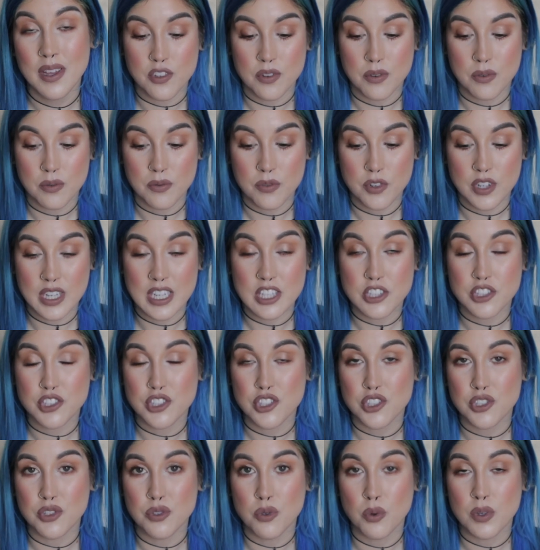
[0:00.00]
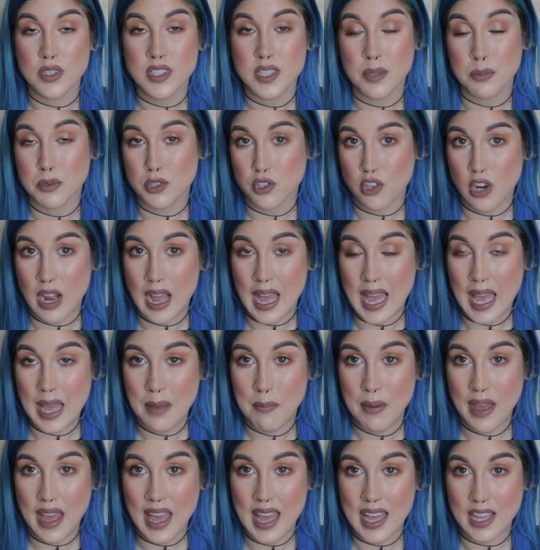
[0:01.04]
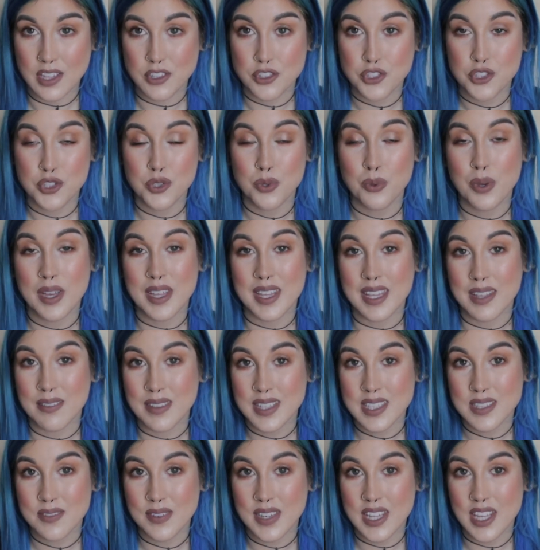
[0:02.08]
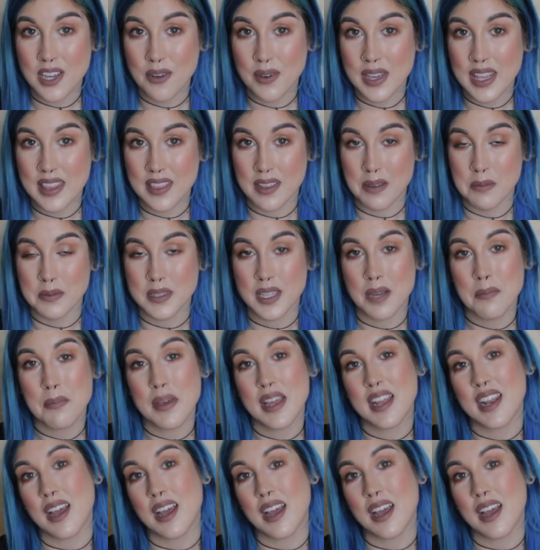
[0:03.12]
Don't forget to subscribe and to give this video a thumbs up,